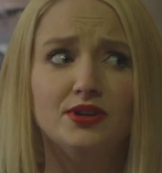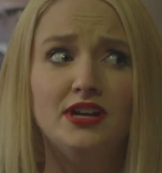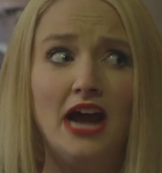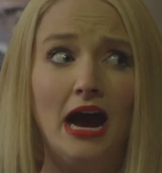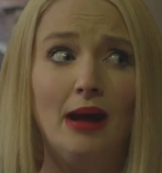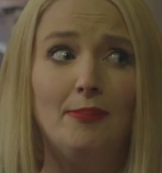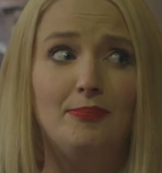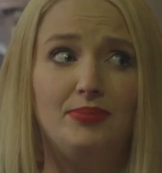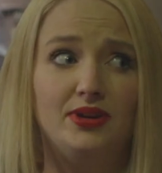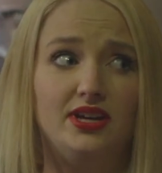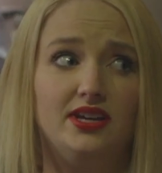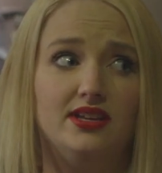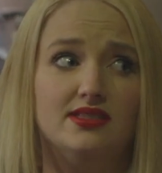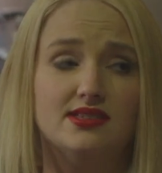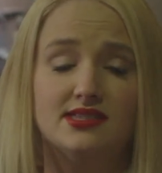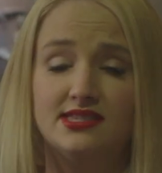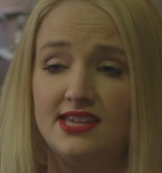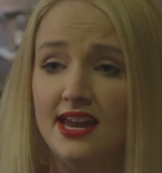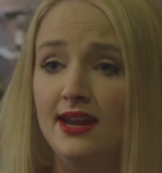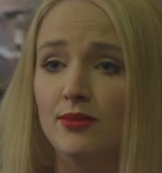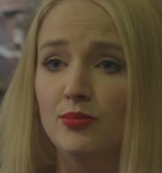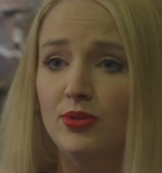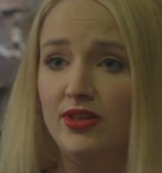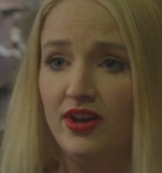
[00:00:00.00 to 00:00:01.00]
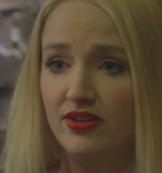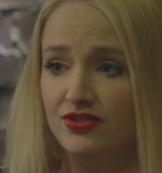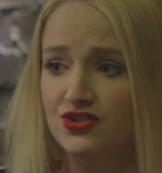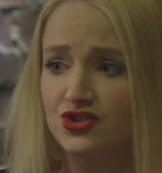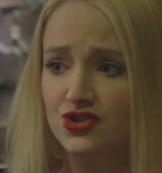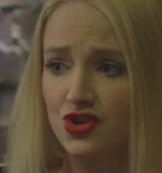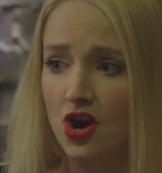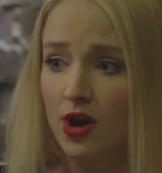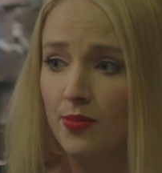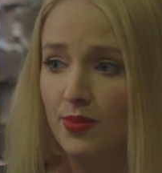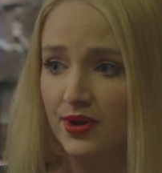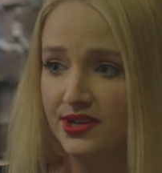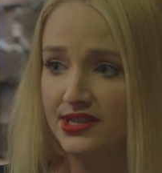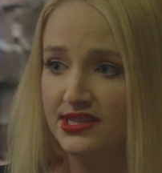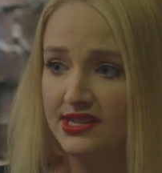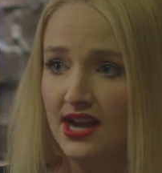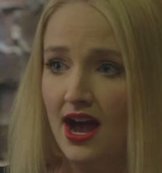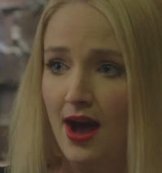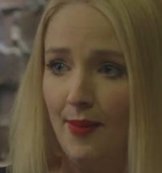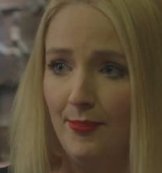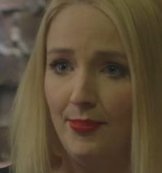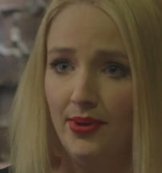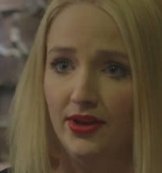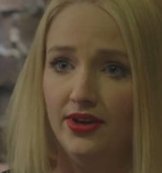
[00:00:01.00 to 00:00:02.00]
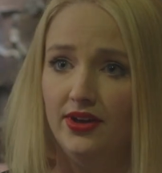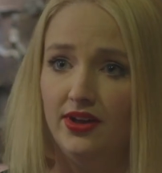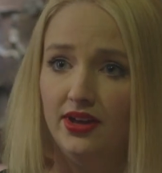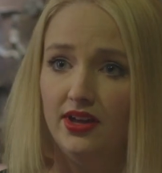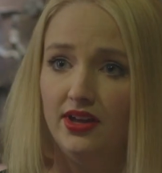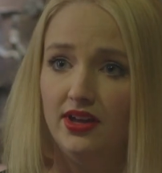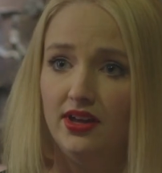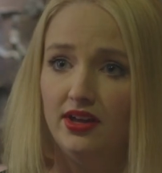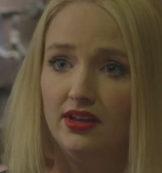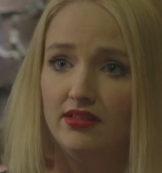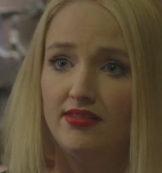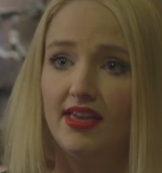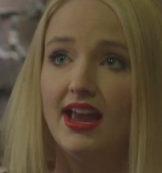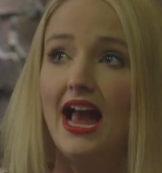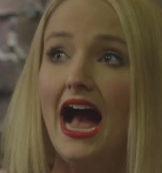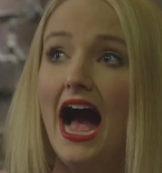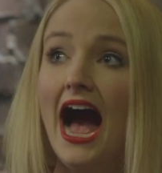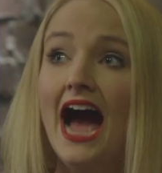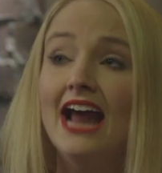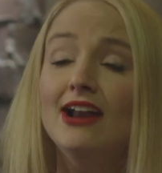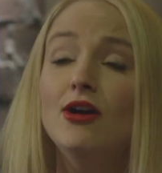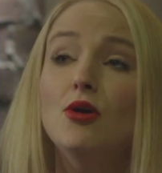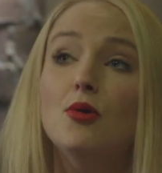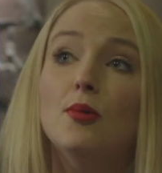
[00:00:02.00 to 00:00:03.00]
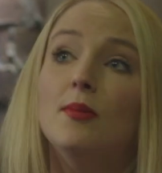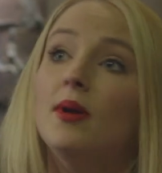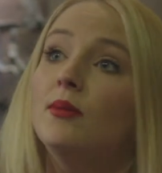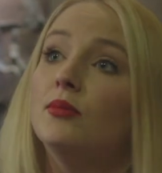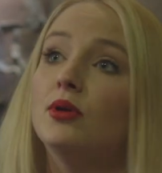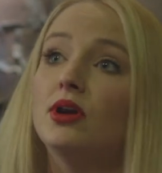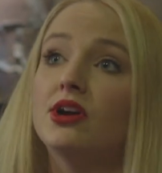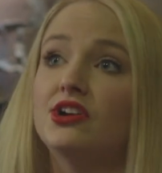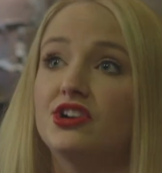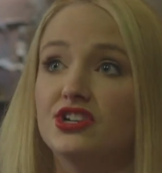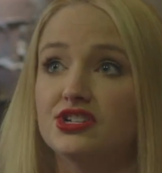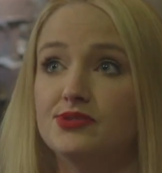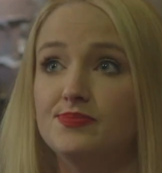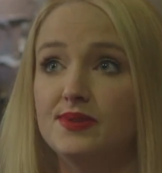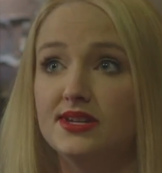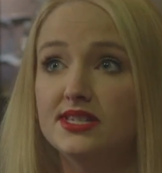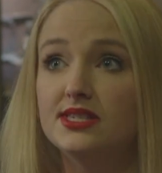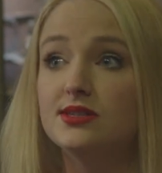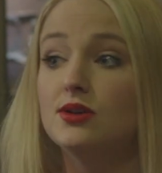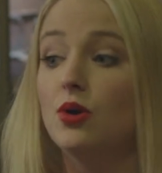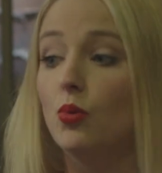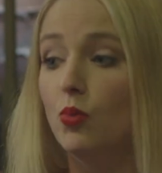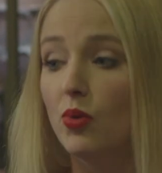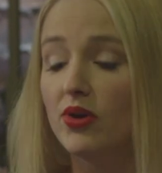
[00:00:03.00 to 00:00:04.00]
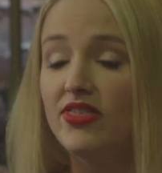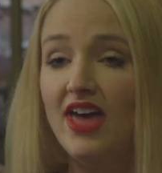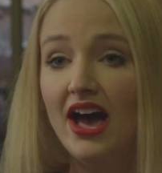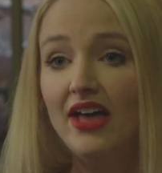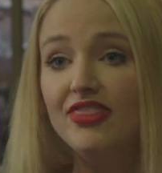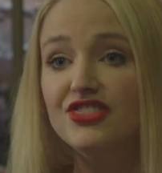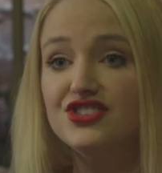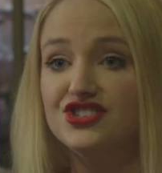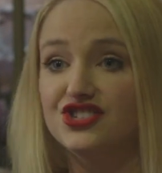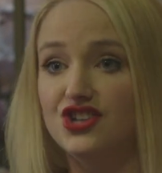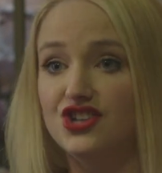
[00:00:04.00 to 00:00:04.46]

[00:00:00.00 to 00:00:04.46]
would not be the same without a Starbucks cup. Like, I don't remember a Christmas without the